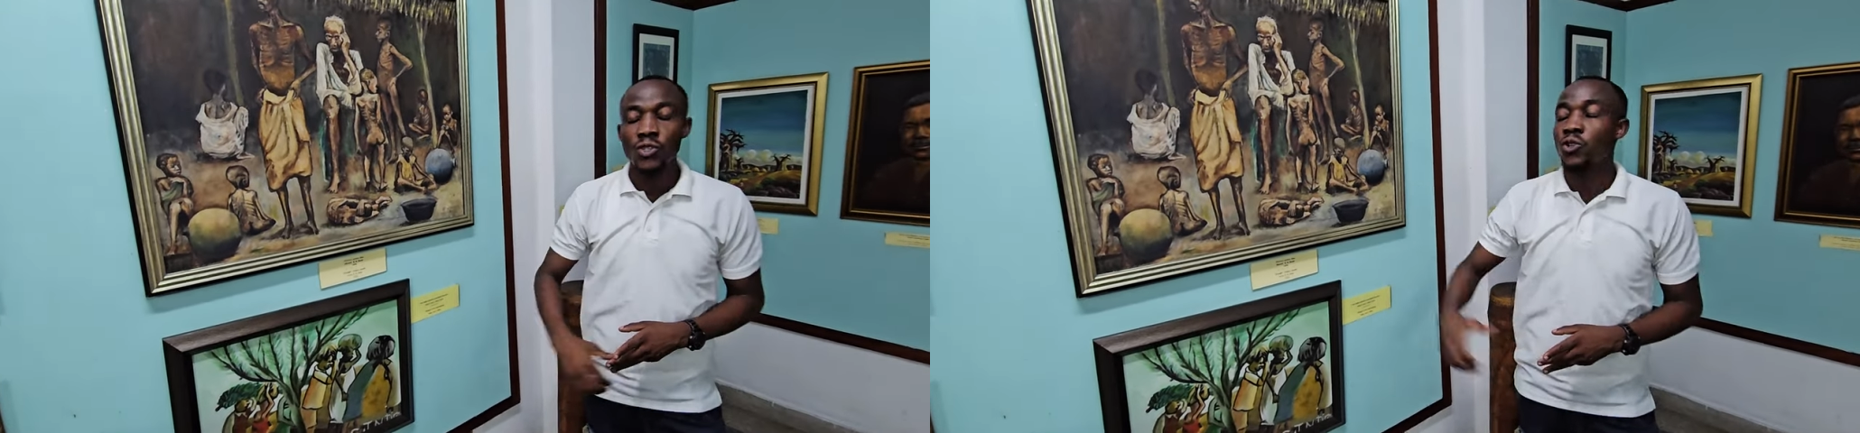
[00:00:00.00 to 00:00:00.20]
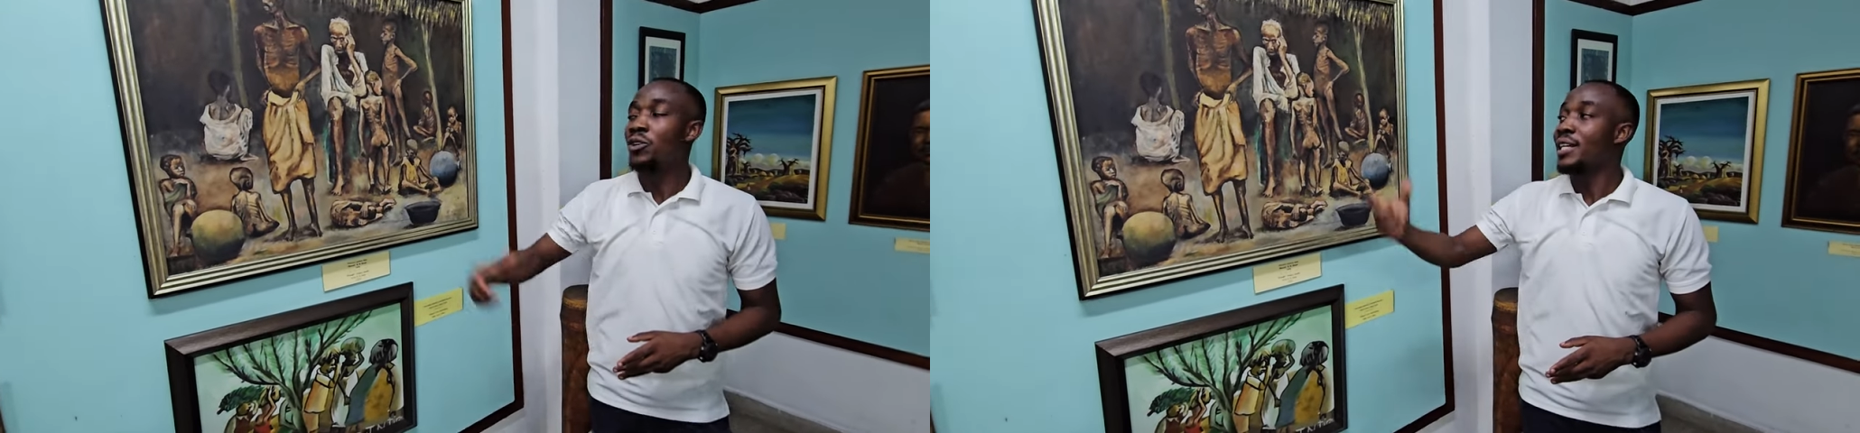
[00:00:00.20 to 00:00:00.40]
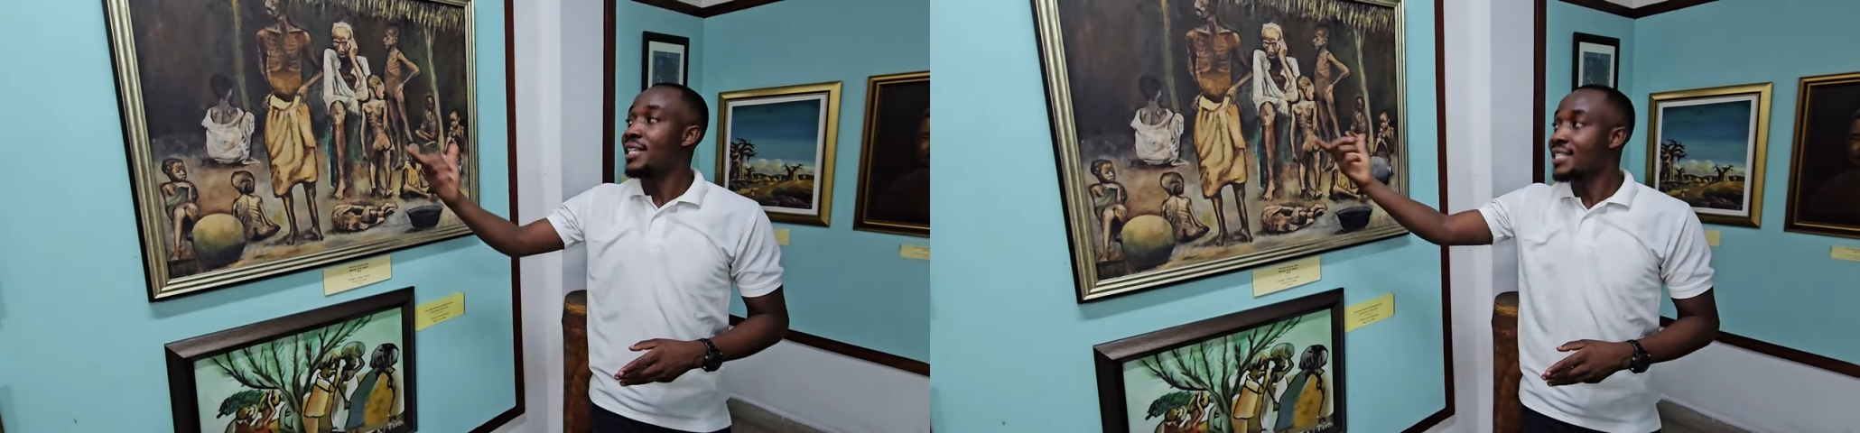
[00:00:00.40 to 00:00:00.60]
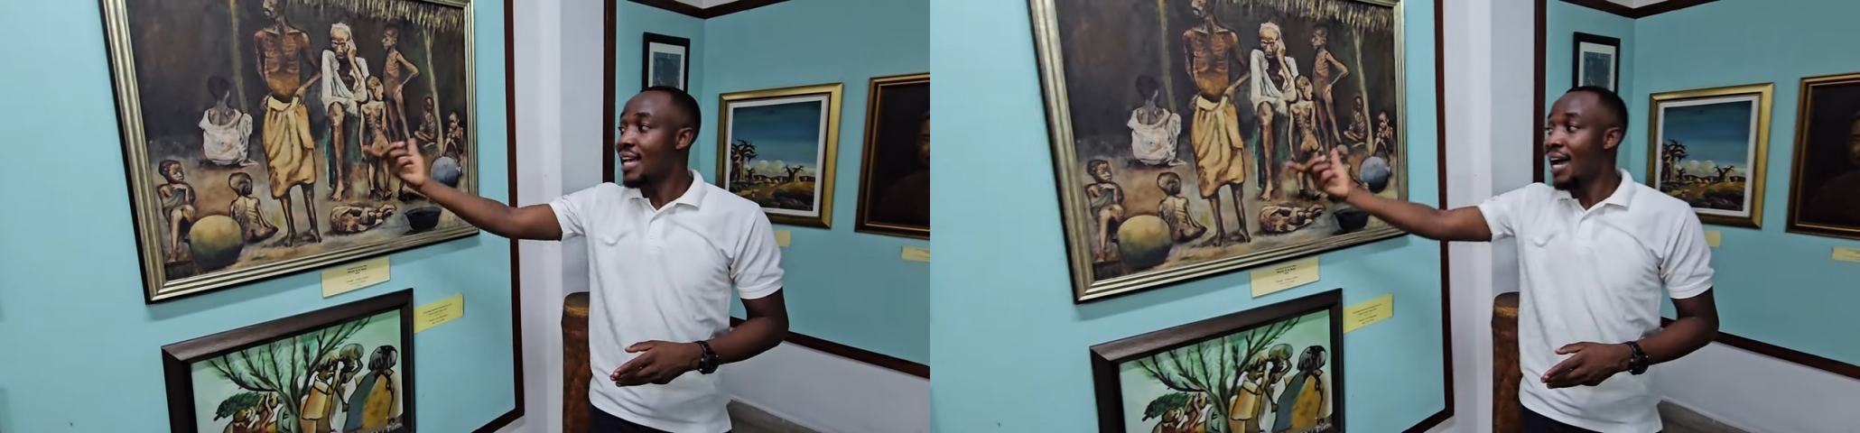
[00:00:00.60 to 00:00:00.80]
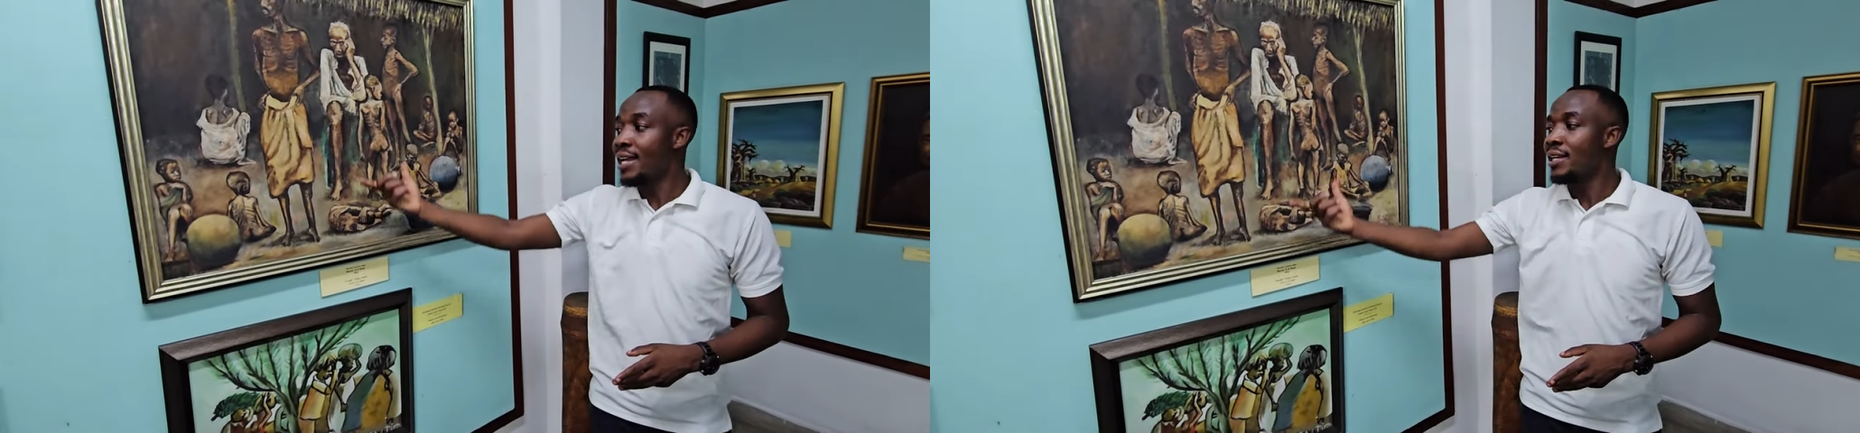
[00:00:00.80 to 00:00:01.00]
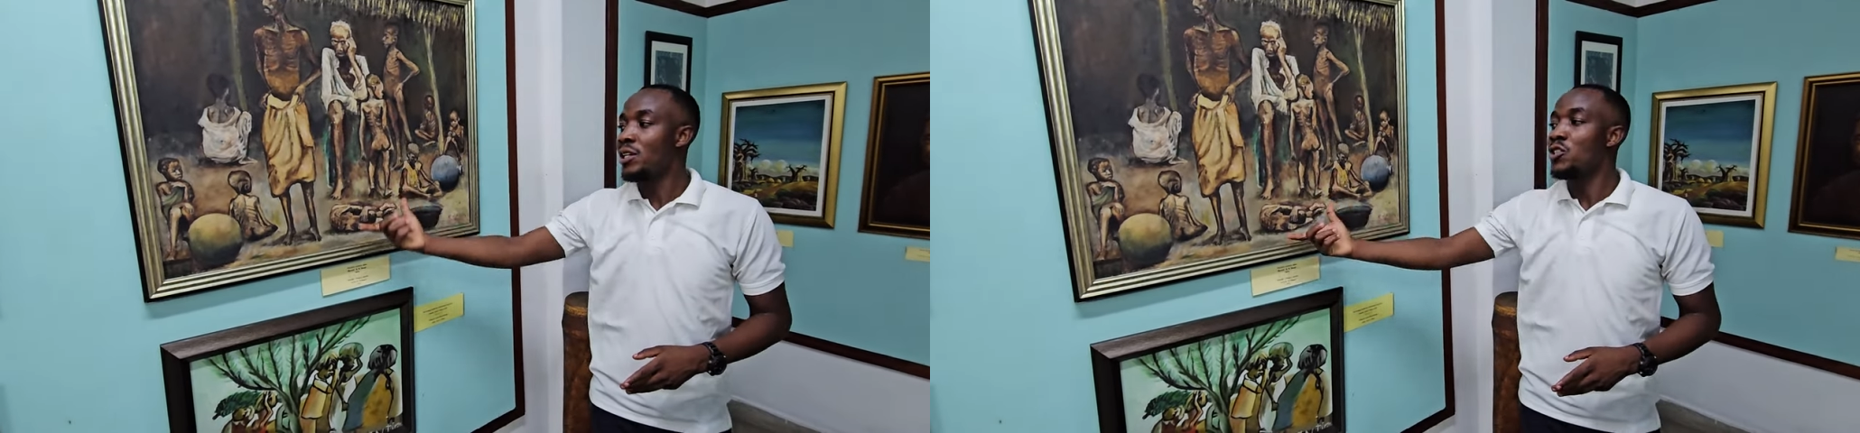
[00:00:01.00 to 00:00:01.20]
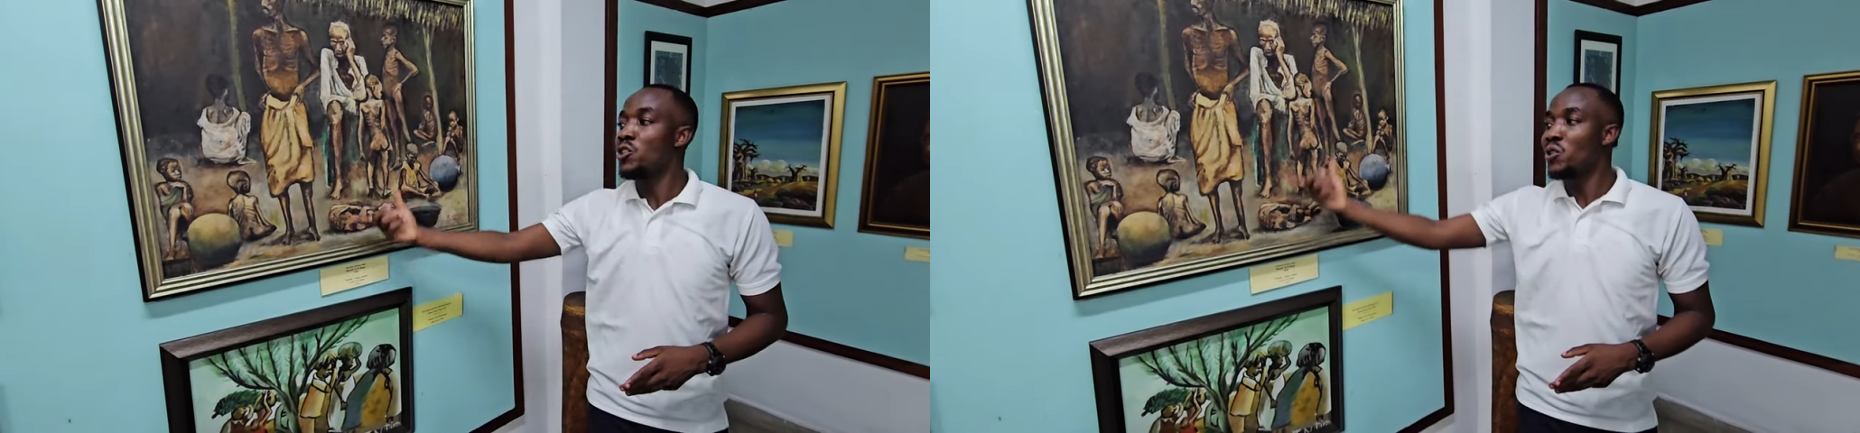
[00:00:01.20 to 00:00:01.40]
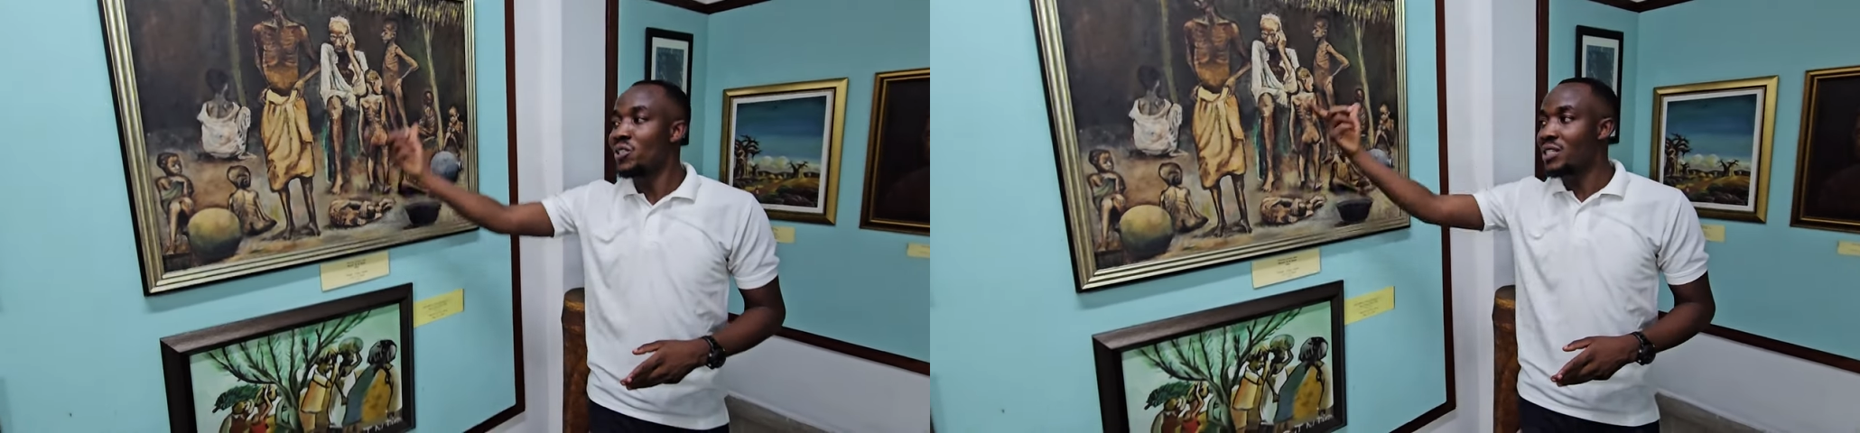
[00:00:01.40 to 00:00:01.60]
So the SAI
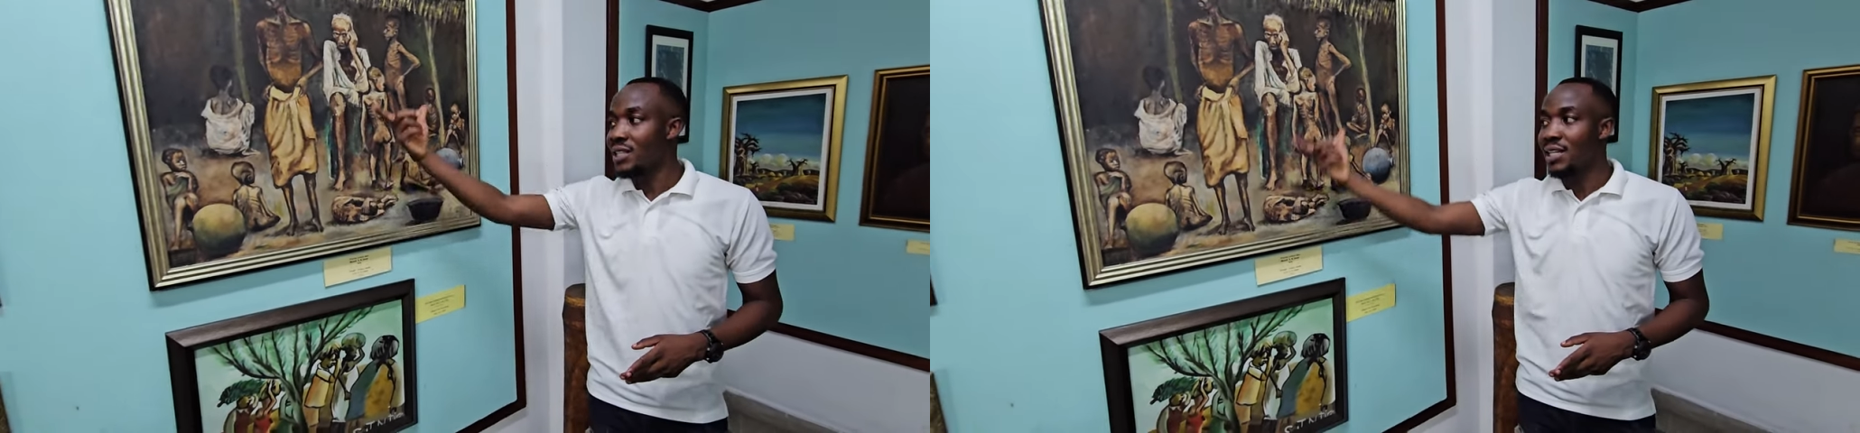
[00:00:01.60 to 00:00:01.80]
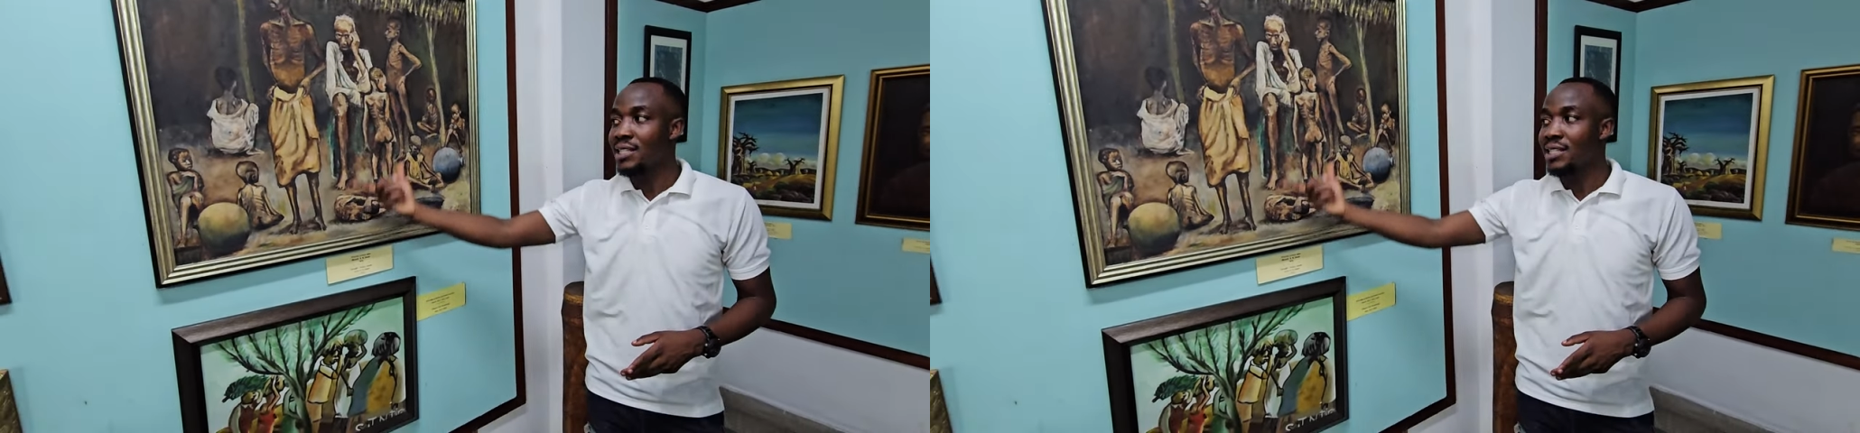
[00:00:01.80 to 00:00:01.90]
used